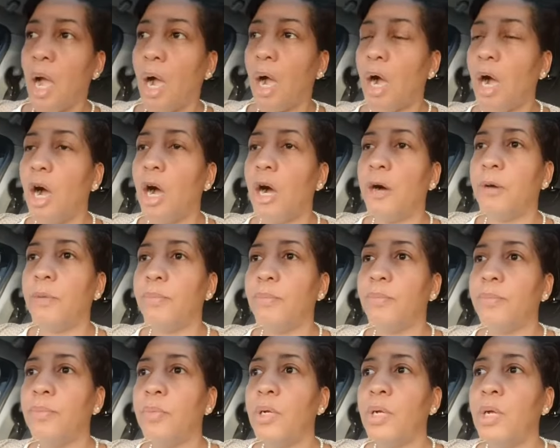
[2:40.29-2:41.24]

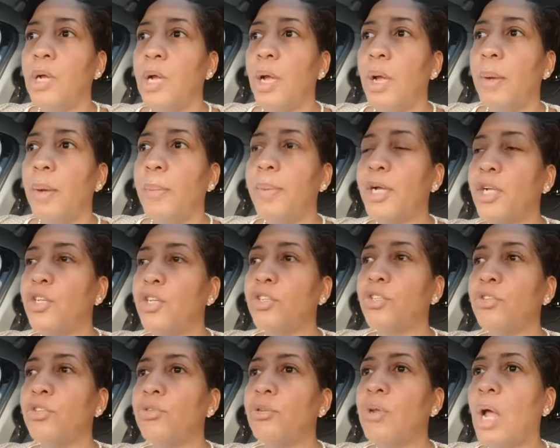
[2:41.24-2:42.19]
Um, but
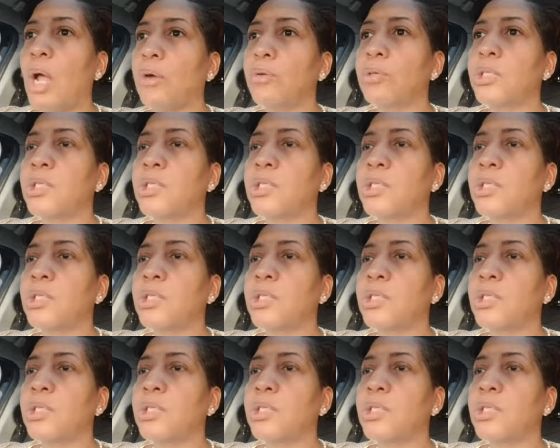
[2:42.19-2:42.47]
you know,